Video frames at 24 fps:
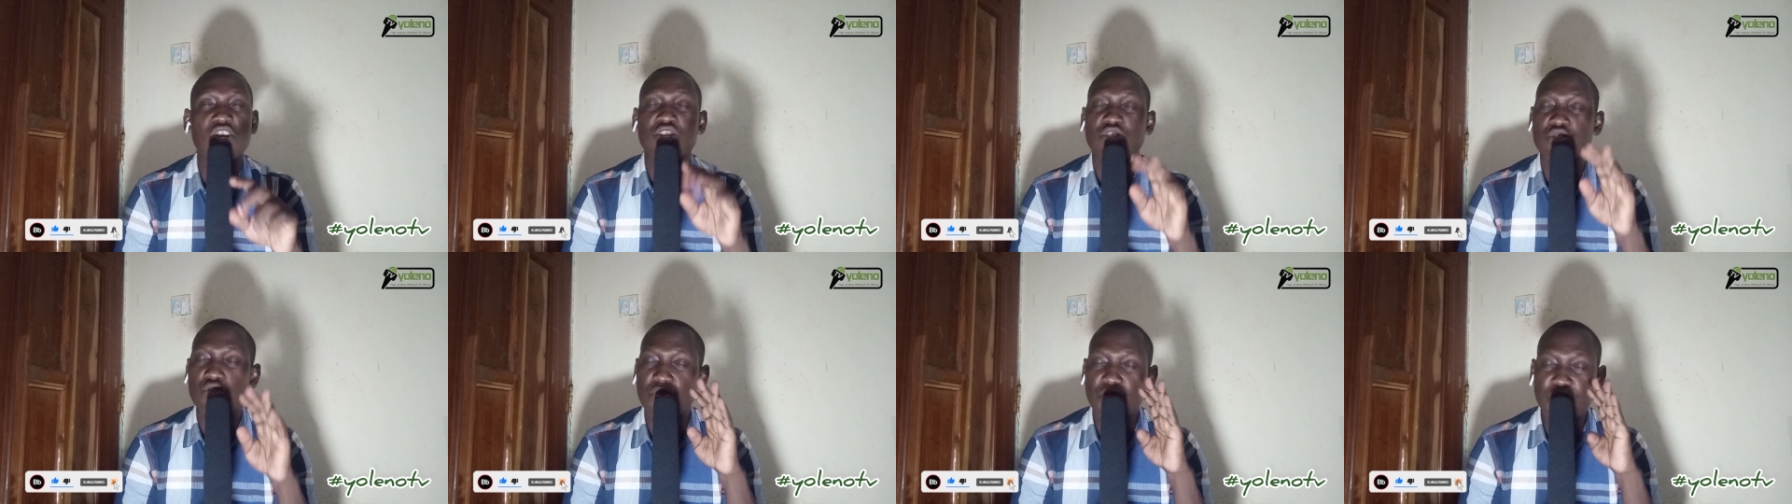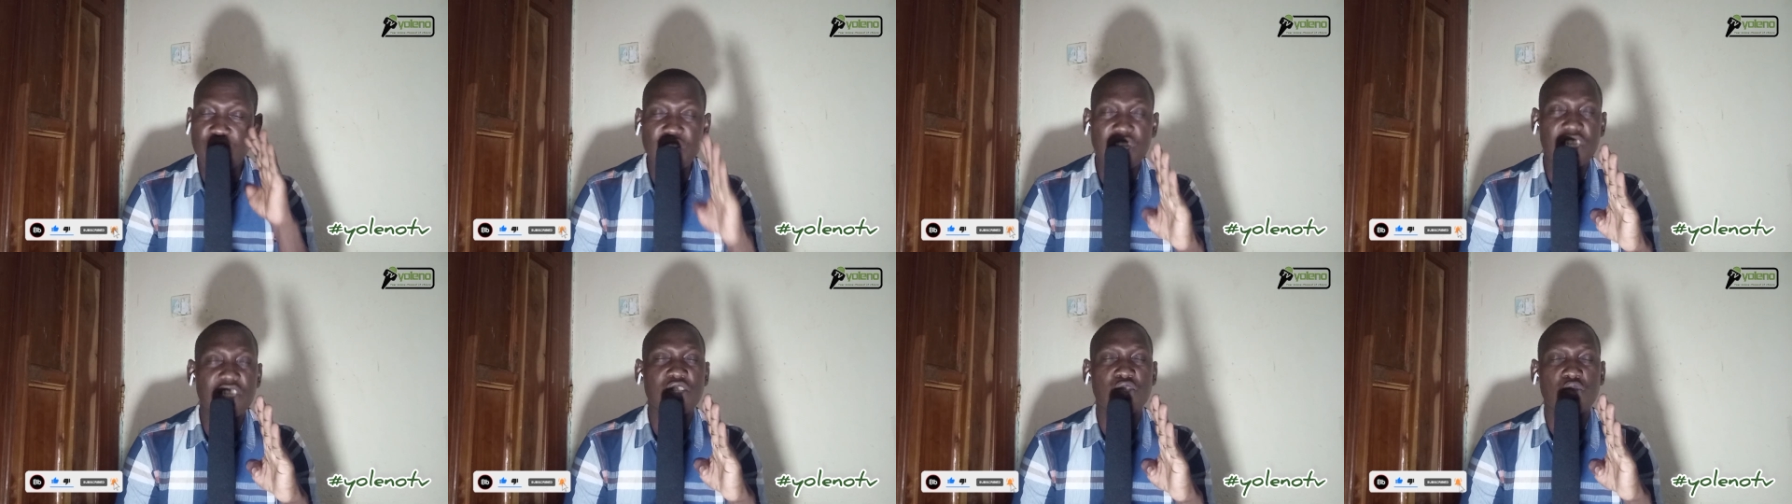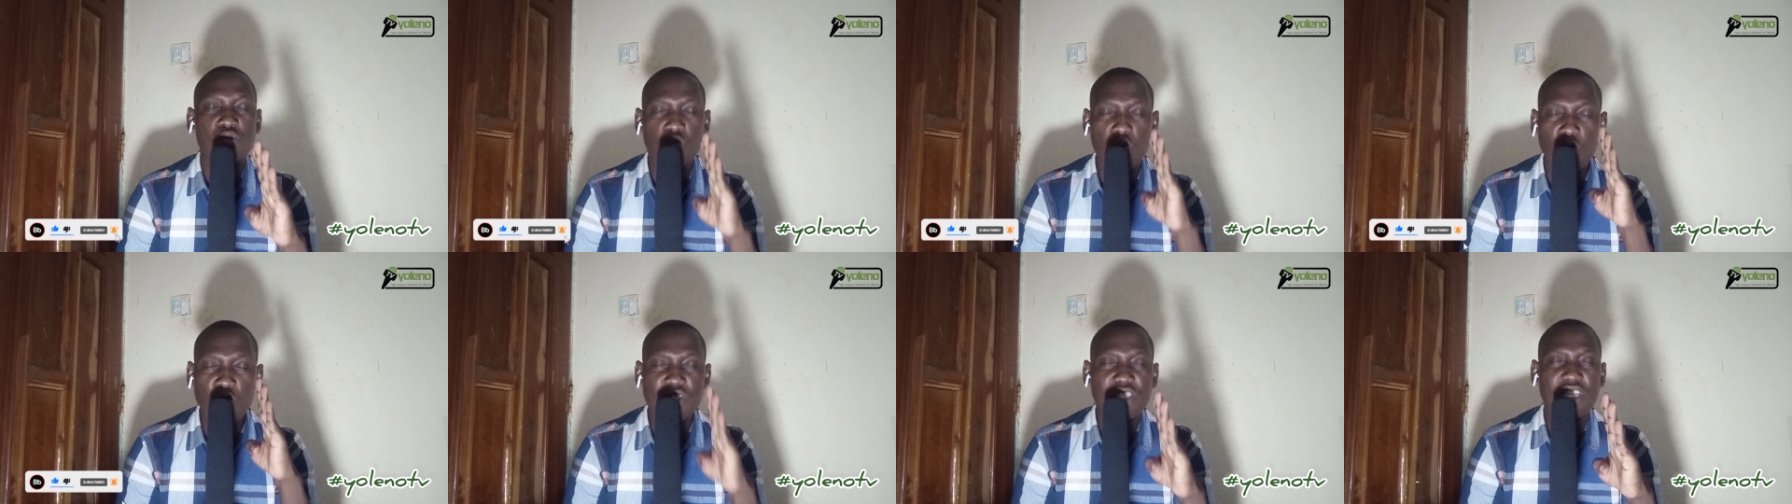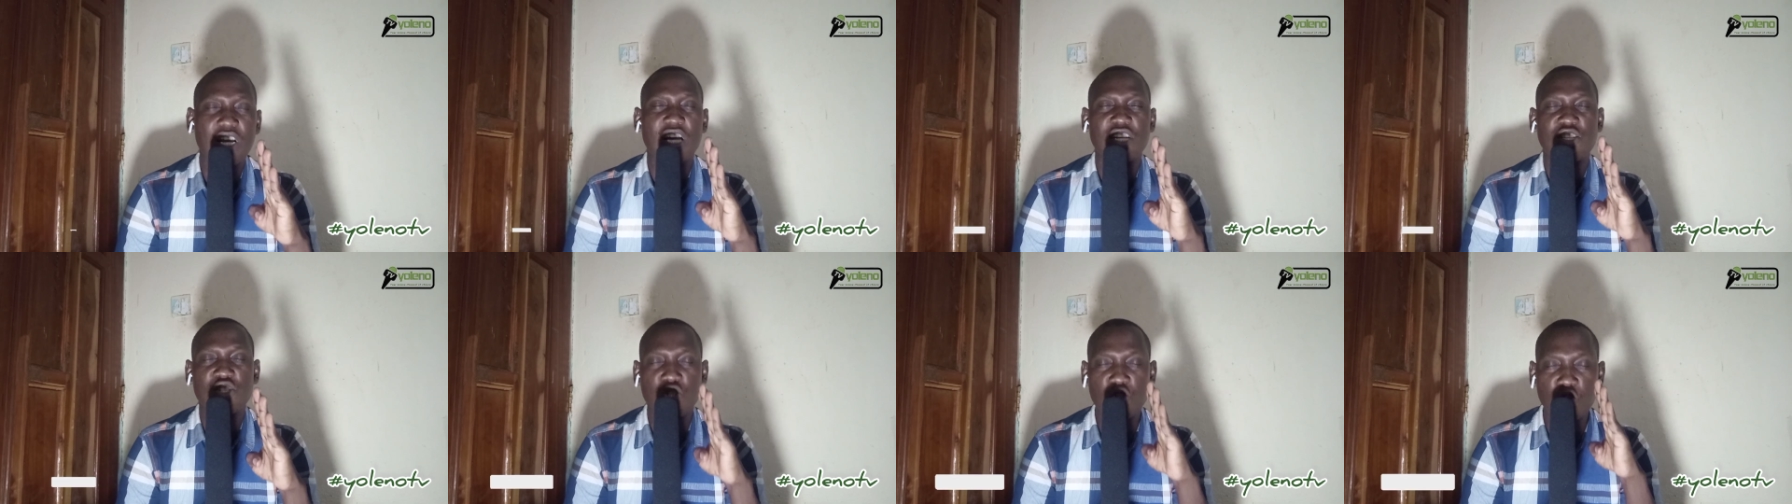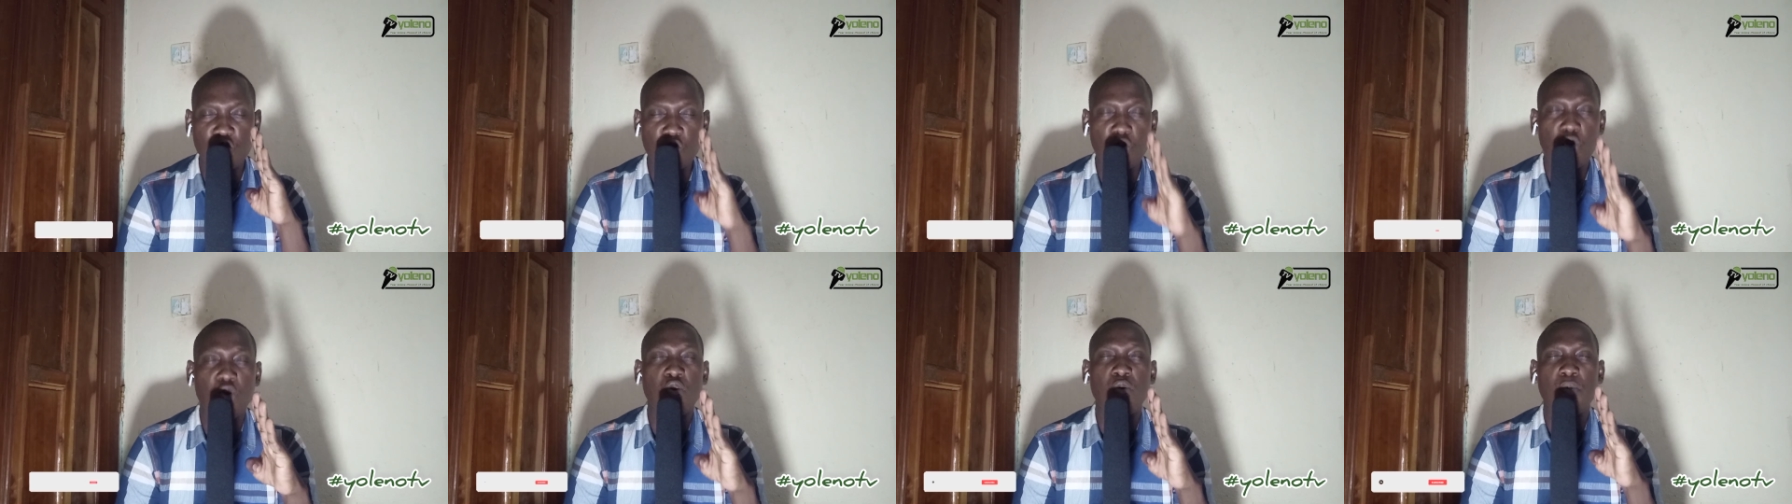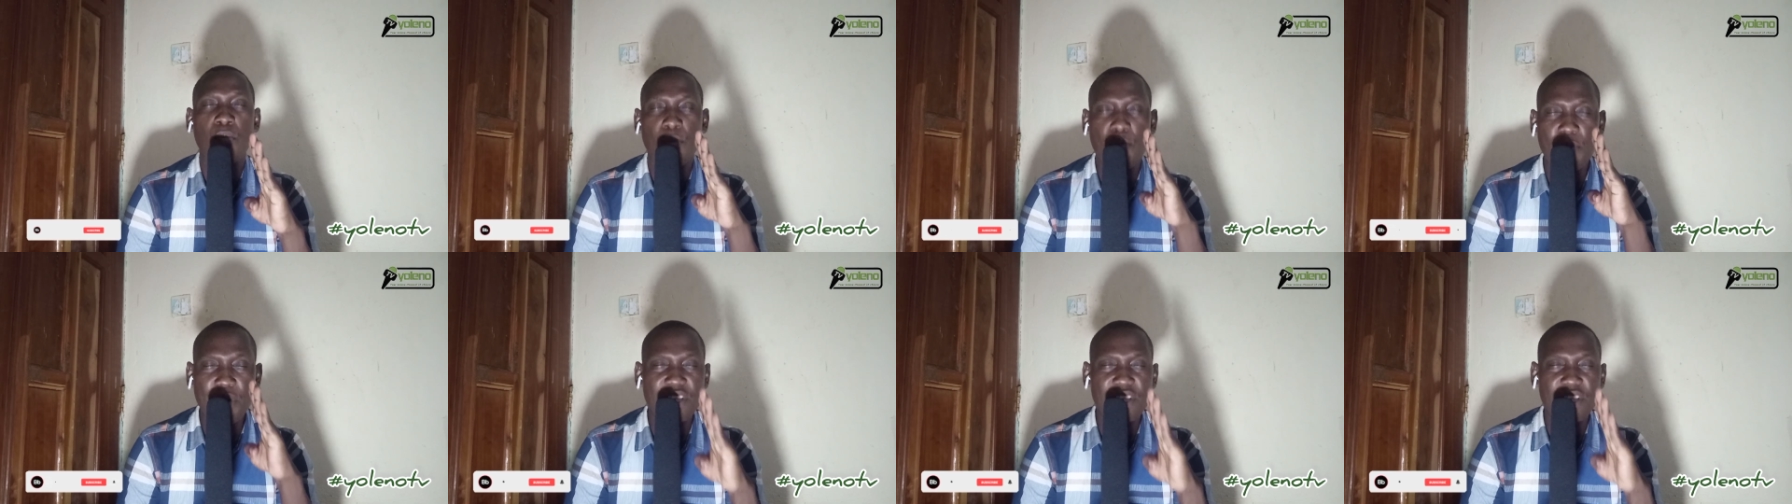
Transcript: So this was a strong